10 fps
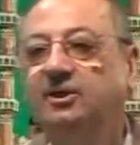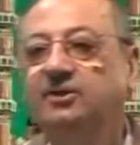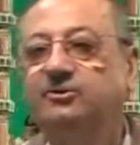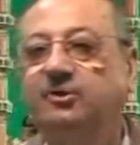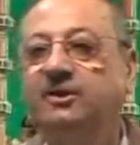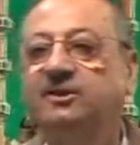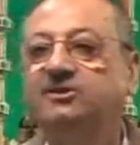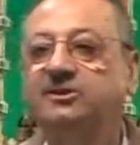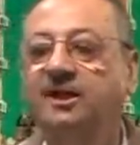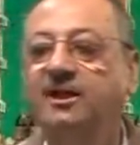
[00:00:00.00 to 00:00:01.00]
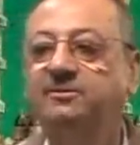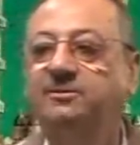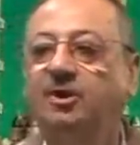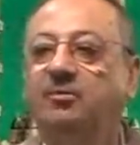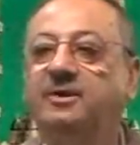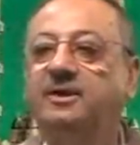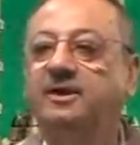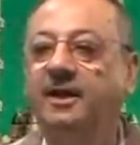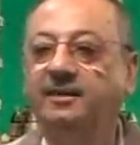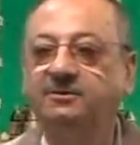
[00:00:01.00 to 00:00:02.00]
So it describes how many
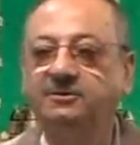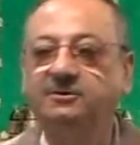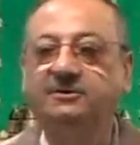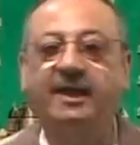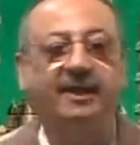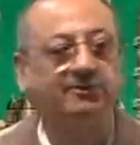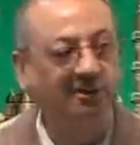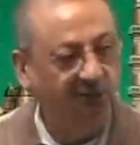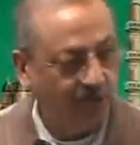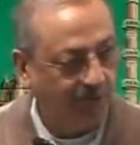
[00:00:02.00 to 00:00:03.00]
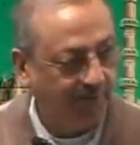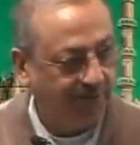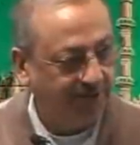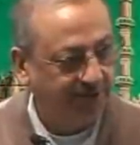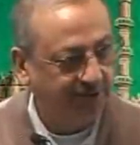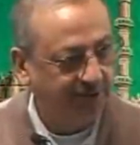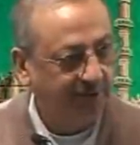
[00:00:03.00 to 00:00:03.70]
times the action took place.